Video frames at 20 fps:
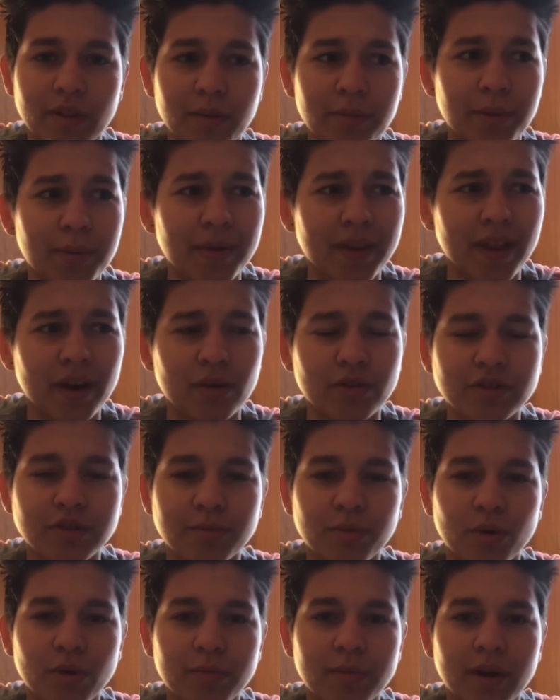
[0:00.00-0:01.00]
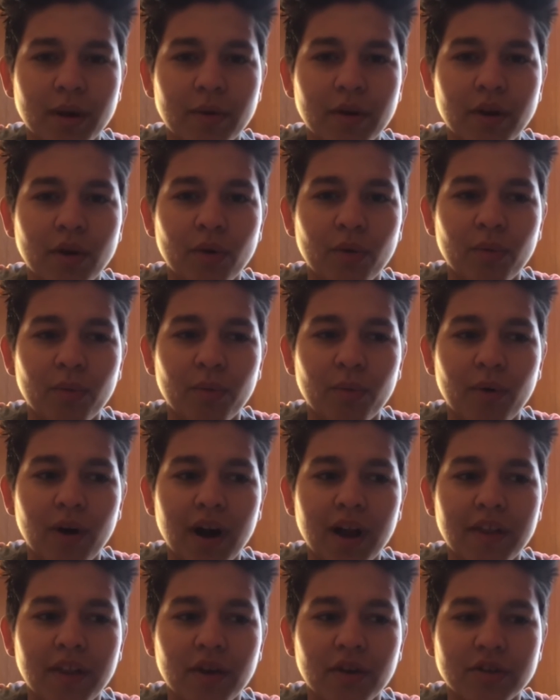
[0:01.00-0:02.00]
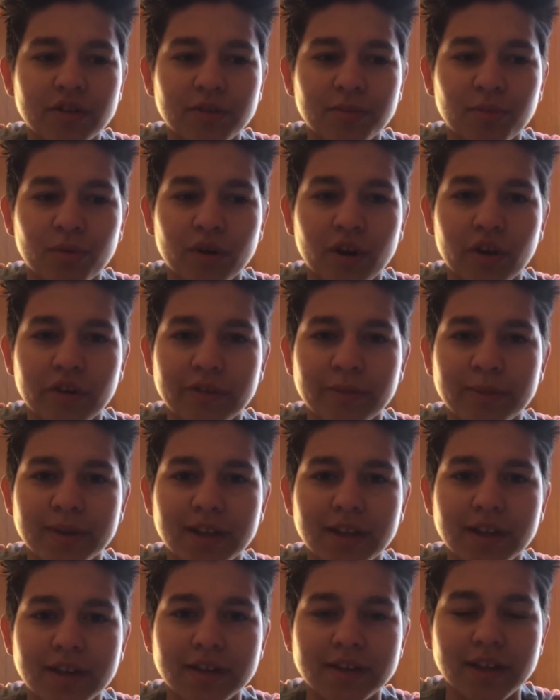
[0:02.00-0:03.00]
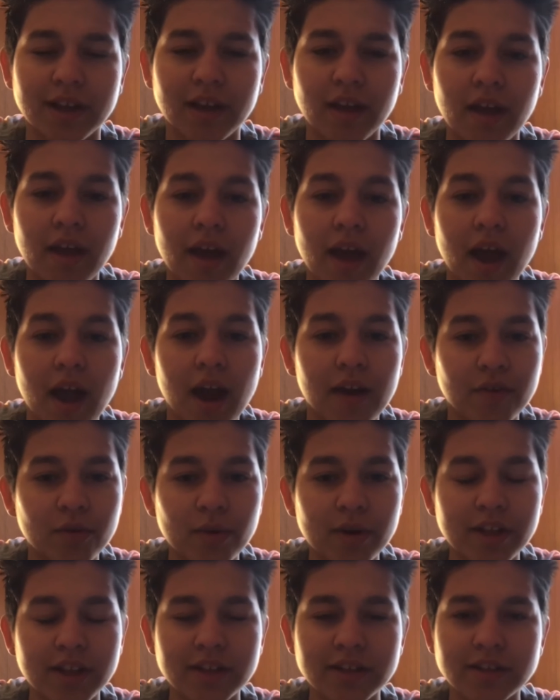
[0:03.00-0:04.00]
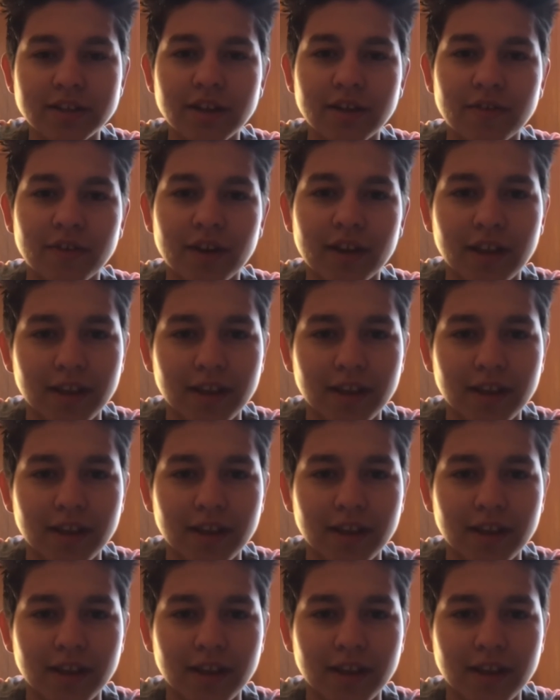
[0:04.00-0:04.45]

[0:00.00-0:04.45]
And the people that don't support me, I want to know why they don't support LGBT because like everyone is different.